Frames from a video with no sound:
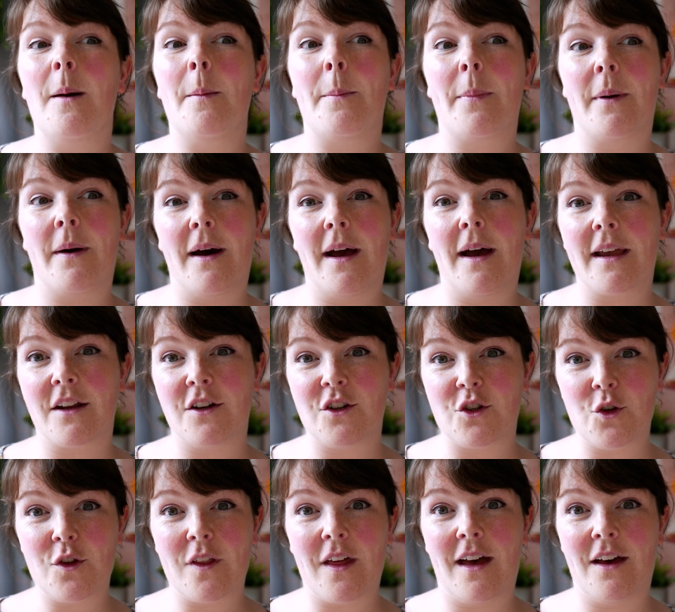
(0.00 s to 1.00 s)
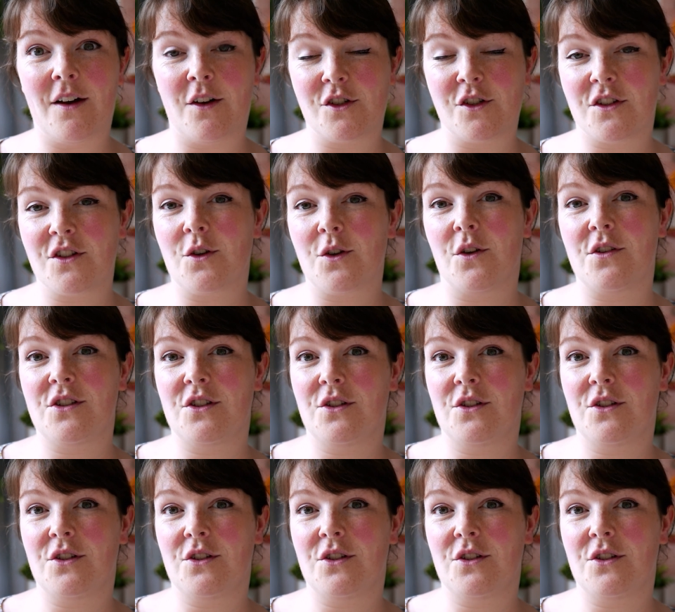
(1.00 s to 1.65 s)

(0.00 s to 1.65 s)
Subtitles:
but I can do that, it'll just cost